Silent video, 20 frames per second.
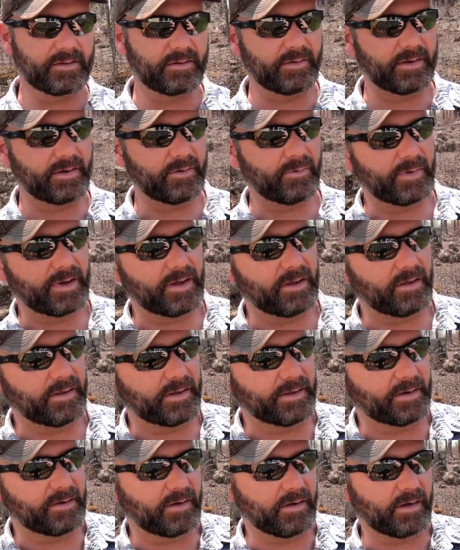doing well
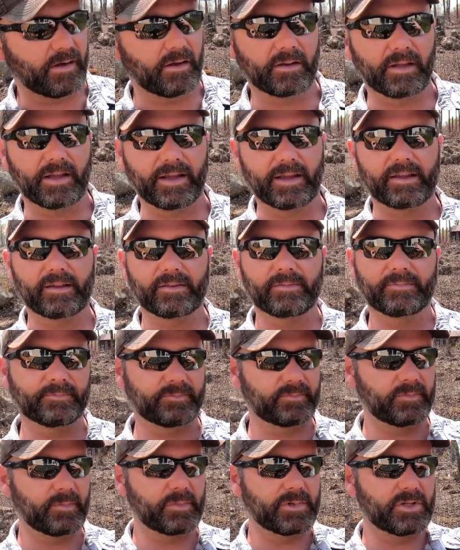at all. Like,
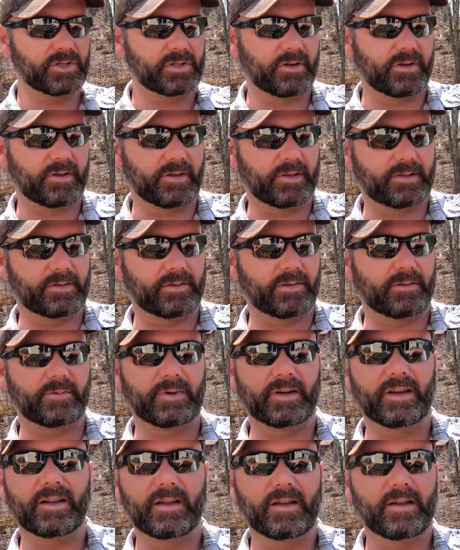let me show you this little
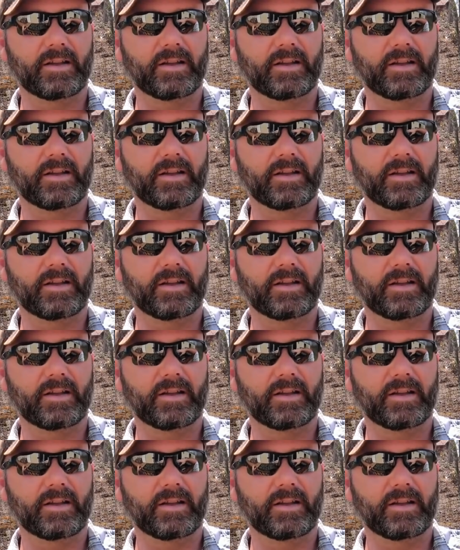one.